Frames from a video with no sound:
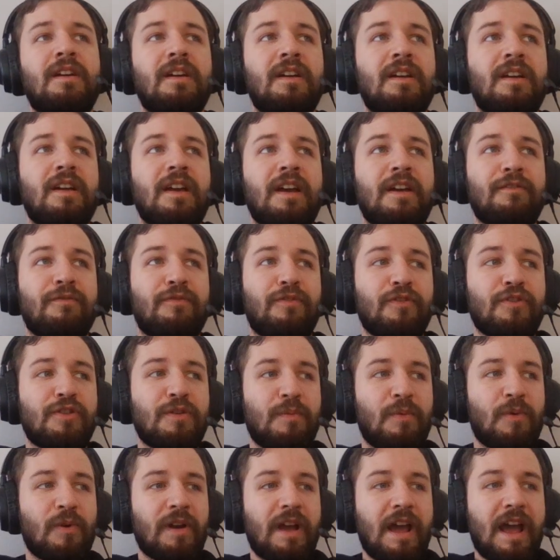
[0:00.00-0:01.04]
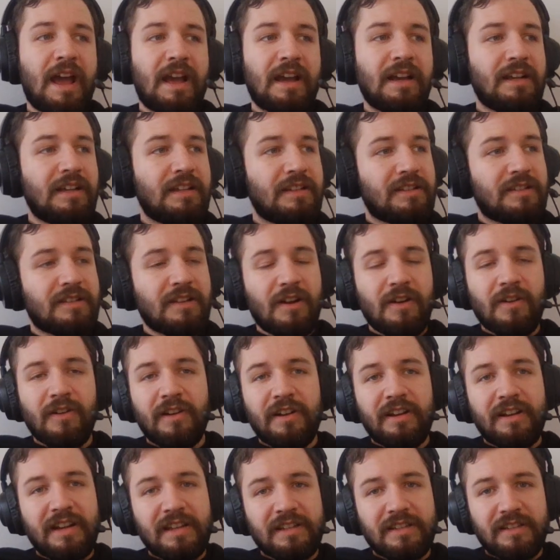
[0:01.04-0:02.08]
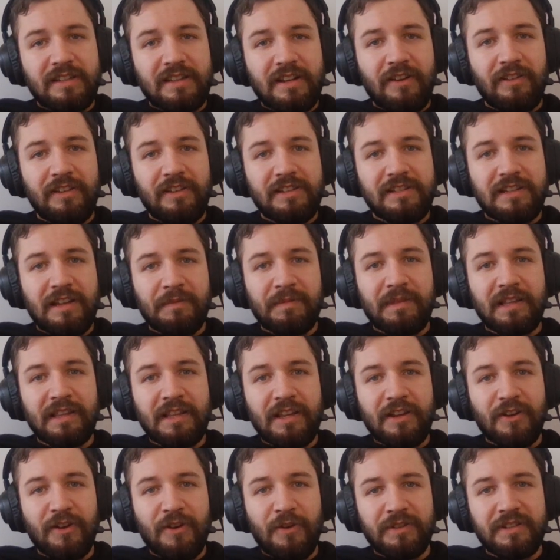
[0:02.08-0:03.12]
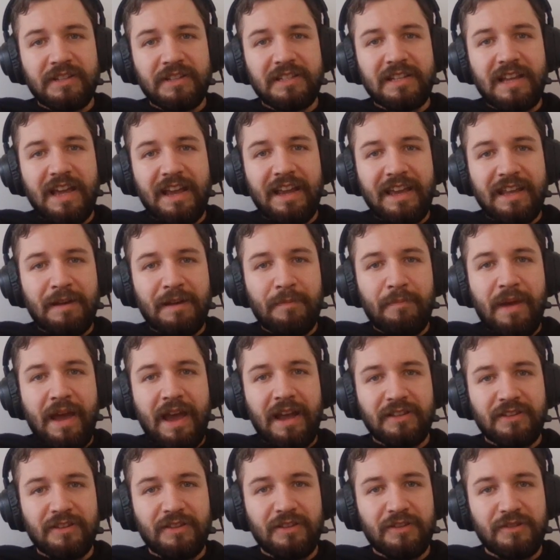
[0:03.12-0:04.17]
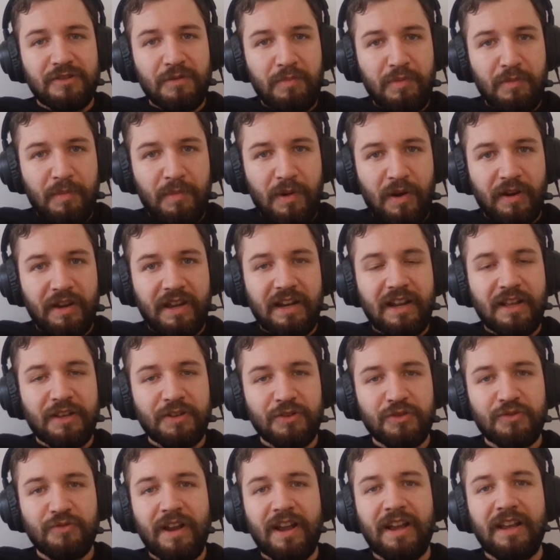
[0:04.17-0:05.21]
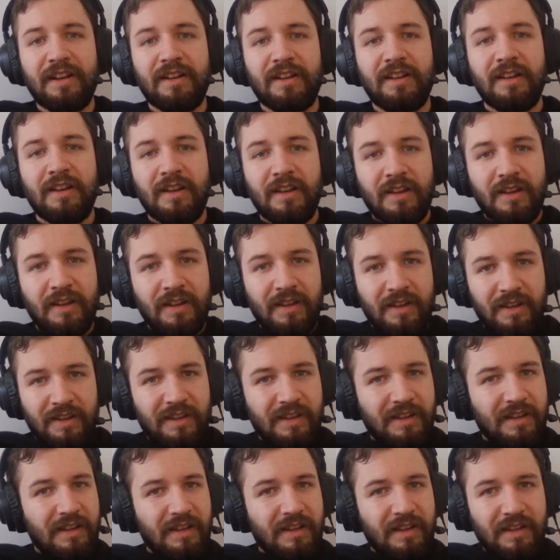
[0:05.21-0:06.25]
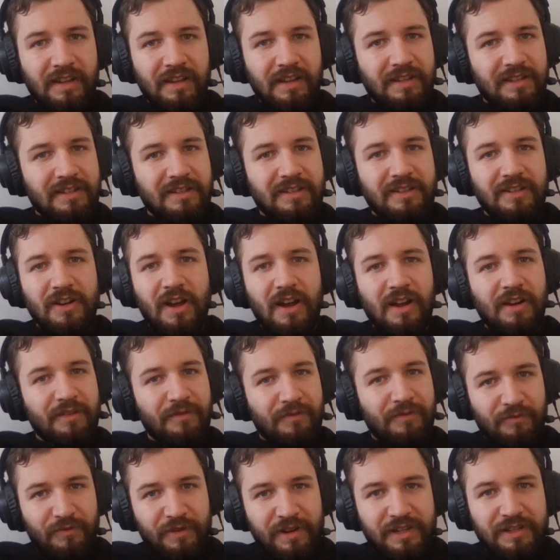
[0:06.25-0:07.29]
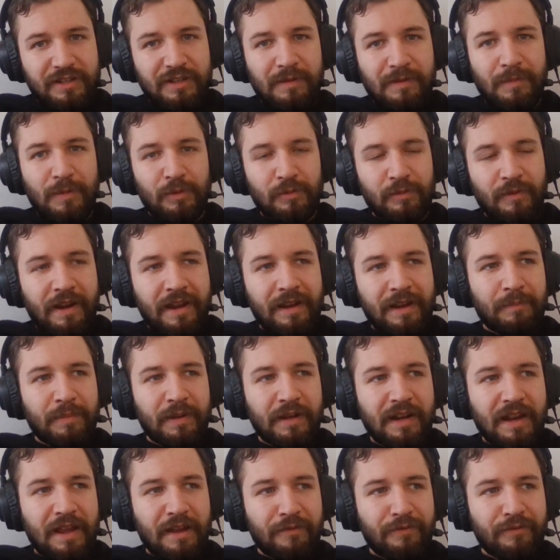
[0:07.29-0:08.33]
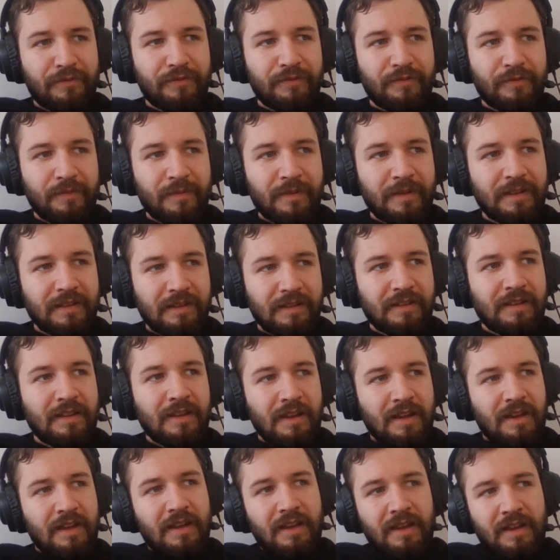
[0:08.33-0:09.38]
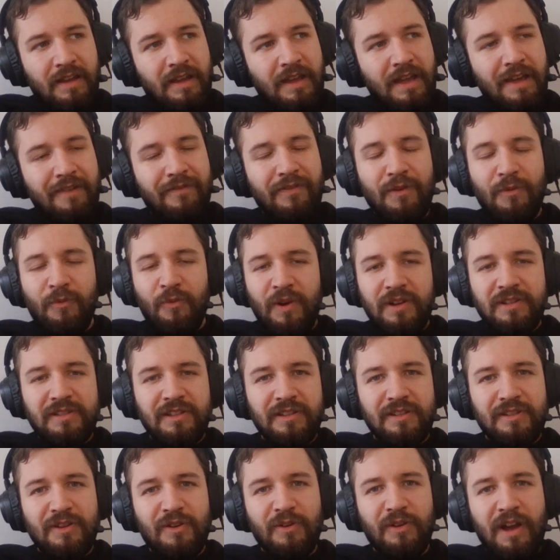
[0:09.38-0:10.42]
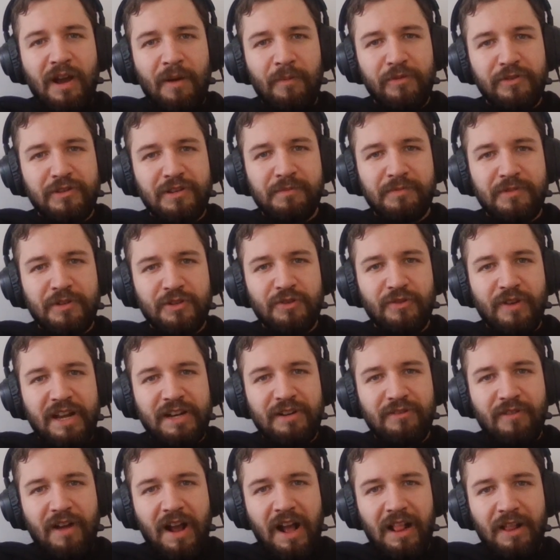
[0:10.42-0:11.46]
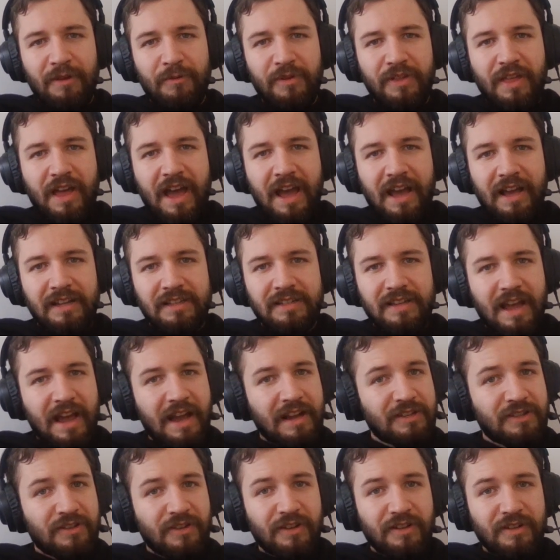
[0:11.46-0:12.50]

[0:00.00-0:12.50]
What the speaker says: And furthermore, eggs aren't necessarily something that you're going to take in a bag to the supermarket and trade. It's not reasonable, right? But if it wasn't so cumbersome to trade directly with eggs, eggs could